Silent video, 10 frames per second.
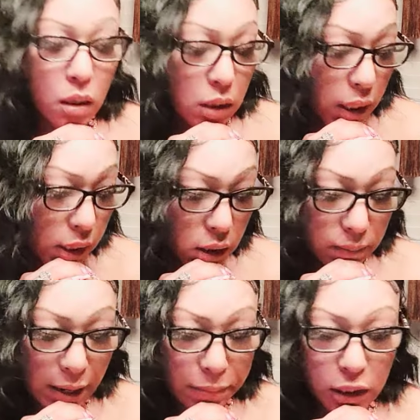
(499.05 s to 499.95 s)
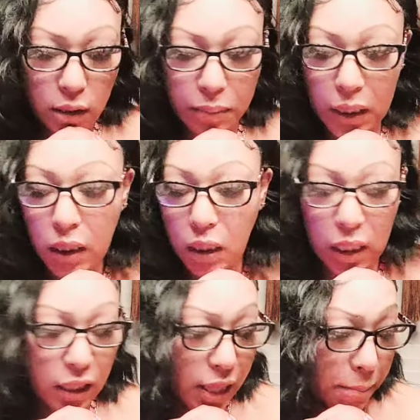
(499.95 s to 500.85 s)
To get some type of stability, to
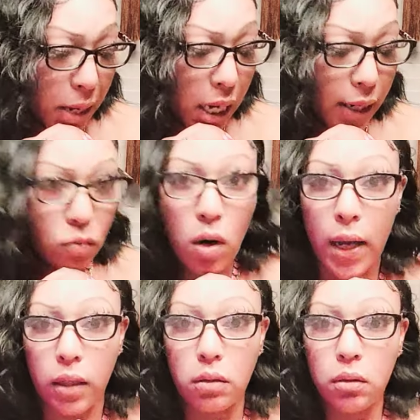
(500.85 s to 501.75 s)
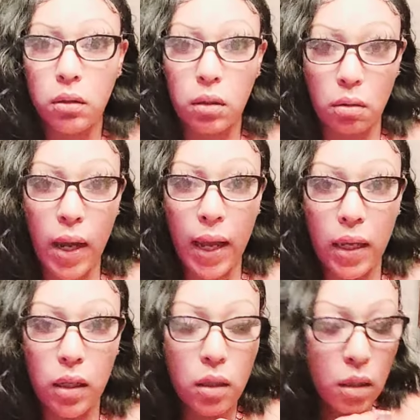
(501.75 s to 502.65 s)
get their mind right,
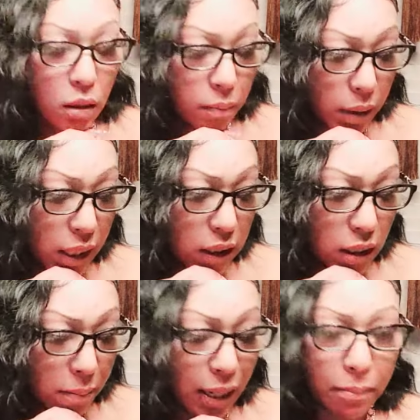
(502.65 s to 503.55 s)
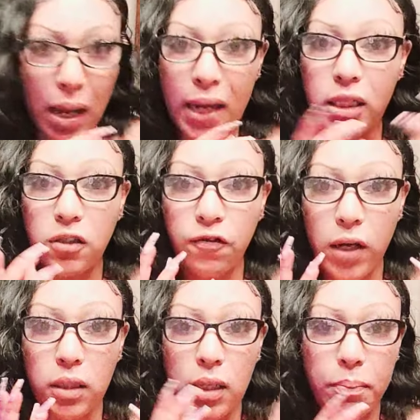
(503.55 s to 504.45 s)
okay? Because somebody's mind is
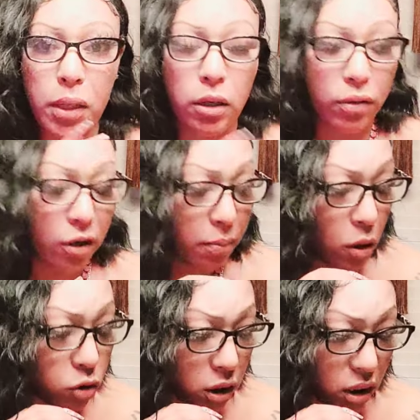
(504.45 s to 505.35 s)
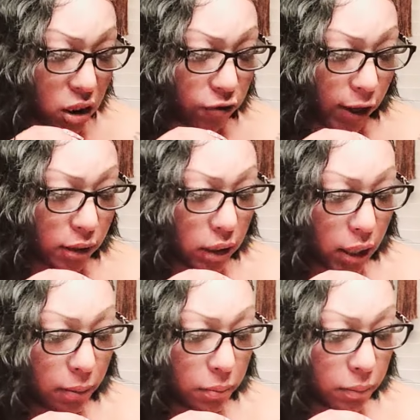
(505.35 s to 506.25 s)
fucked up here. Their emotions is fucked up.